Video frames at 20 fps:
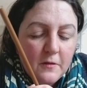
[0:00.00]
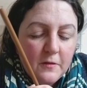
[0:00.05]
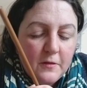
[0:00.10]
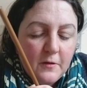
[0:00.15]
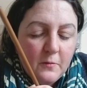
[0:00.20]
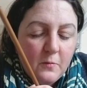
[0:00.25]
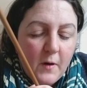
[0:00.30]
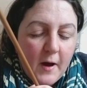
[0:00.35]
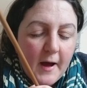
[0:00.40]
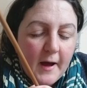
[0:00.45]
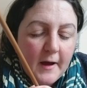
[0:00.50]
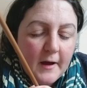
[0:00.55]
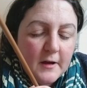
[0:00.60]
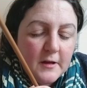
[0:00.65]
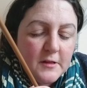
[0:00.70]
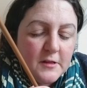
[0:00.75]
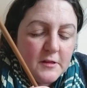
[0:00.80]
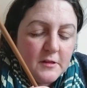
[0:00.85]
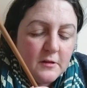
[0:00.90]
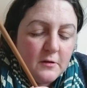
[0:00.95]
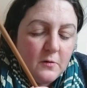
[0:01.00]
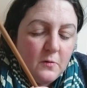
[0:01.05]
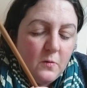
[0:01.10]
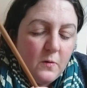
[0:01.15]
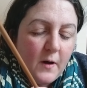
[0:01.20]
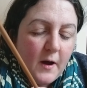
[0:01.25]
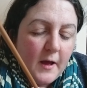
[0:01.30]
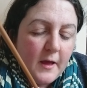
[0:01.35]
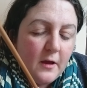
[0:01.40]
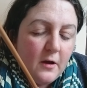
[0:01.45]
the wax
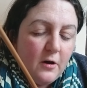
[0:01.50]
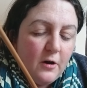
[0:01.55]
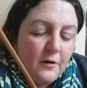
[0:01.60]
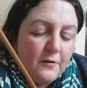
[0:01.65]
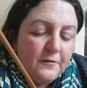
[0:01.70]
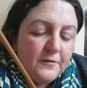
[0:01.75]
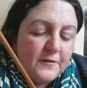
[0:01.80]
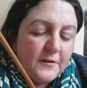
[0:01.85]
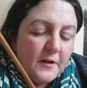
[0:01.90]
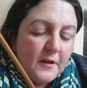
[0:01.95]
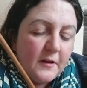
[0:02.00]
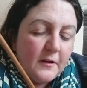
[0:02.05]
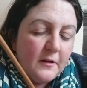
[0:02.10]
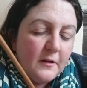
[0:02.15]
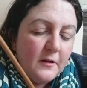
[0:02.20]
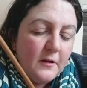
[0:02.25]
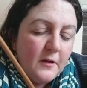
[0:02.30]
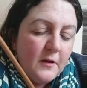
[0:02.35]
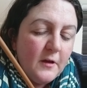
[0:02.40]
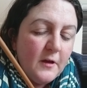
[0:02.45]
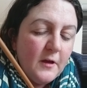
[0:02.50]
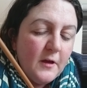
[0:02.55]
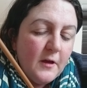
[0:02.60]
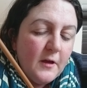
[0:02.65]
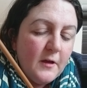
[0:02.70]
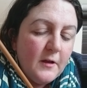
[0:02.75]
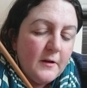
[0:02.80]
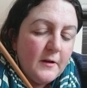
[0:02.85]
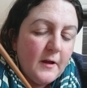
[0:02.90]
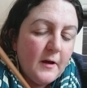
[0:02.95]
quite often.
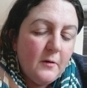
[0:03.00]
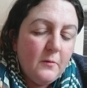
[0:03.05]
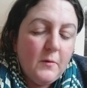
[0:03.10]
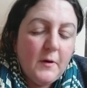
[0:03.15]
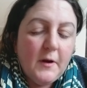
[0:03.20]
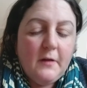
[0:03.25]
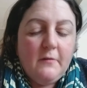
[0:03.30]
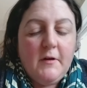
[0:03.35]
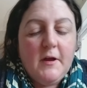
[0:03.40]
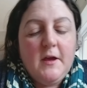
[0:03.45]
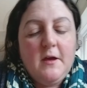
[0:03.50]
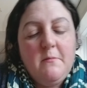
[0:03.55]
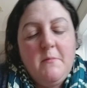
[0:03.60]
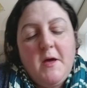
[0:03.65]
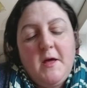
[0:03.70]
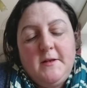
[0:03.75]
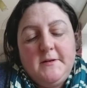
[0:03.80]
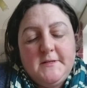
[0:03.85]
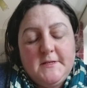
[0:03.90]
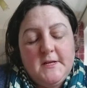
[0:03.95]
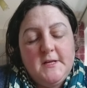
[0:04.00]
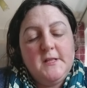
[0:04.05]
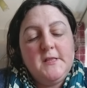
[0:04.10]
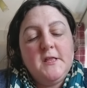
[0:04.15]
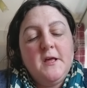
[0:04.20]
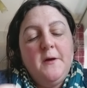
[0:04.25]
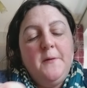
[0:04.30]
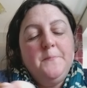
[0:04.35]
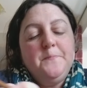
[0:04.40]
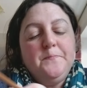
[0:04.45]
Now what I recommend is,
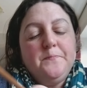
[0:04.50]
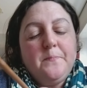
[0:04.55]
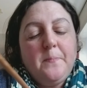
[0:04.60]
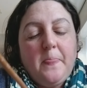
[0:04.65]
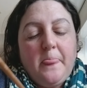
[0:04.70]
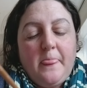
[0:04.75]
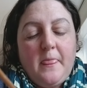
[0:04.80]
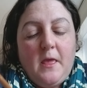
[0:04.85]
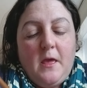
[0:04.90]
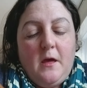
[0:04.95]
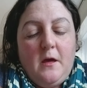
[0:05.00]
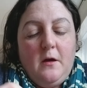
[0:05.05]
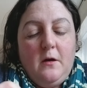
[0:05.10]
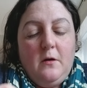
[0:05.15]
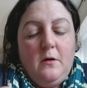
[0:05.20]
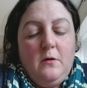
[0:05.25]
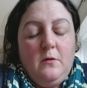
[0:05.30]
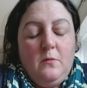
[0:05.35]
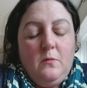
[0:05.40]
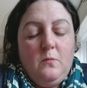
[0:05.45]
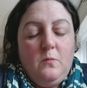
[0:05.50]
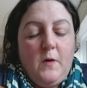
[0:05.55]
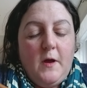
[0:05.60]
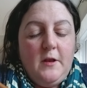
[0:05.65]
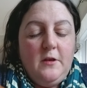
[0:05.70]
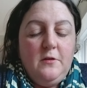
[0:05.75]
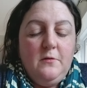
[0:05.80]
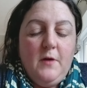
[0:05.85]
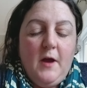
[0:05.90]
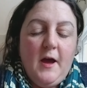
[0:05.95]

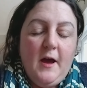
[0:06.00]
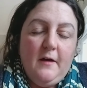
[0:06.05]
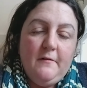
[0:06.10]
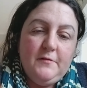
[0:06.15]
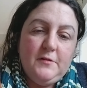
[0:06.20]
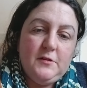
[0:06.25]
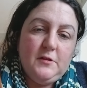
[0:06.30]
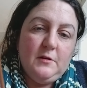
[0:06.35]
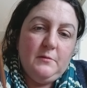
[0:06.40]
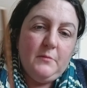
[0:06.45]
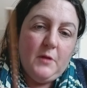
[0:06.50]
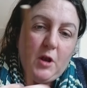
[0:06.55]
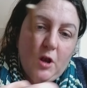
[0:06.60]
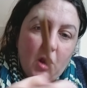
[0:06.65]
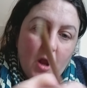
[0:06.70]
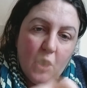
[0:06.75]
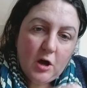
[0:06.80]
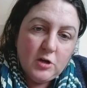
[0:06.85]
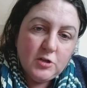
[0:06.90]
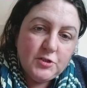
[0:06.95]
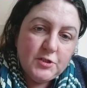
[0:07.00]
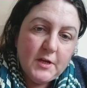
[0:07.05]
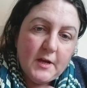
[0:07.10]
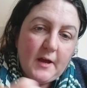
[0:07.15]
when you have some larger